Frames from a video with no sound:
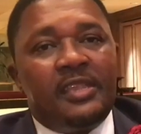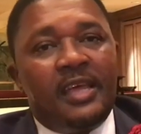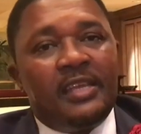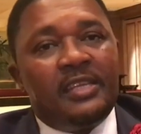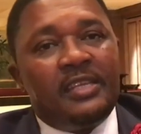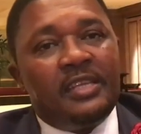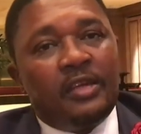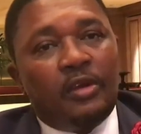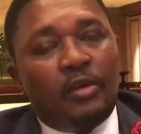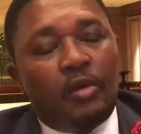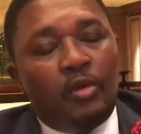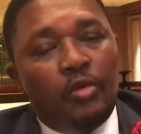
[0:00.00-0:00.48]
that
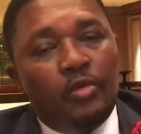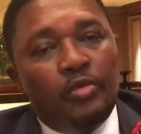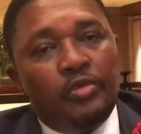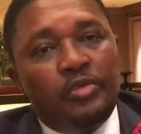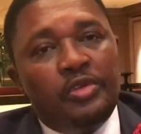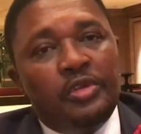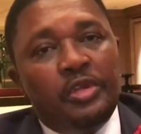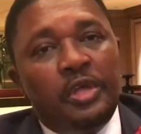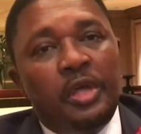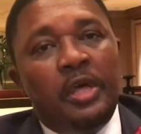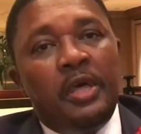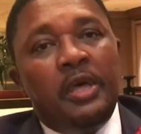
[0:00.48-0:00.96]
include
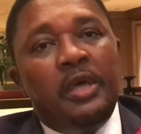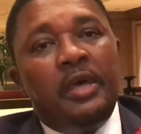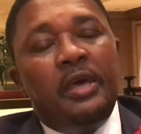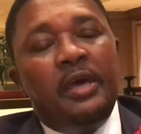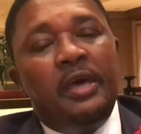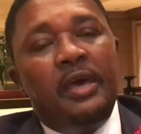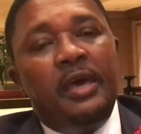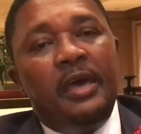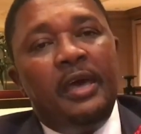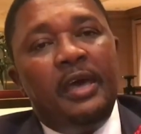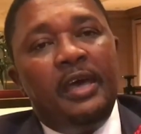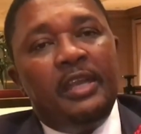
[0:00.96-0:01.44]

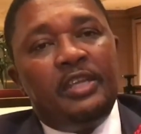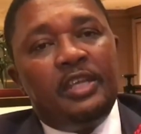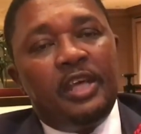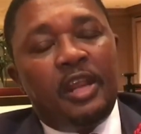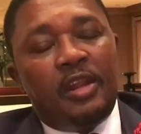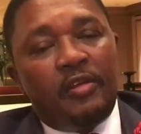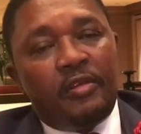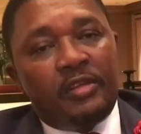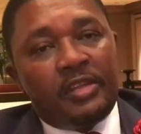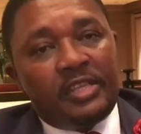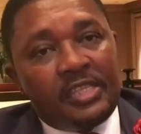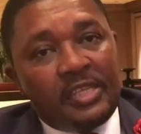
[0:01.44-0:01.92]

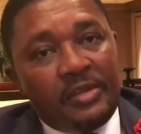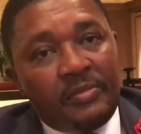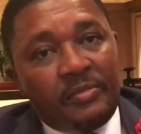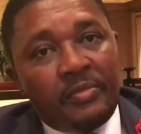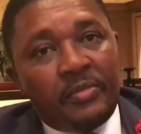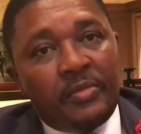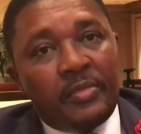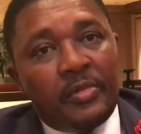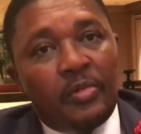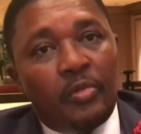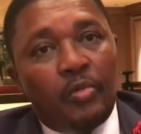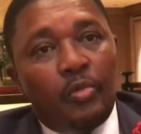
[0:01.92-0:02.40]
terrorism,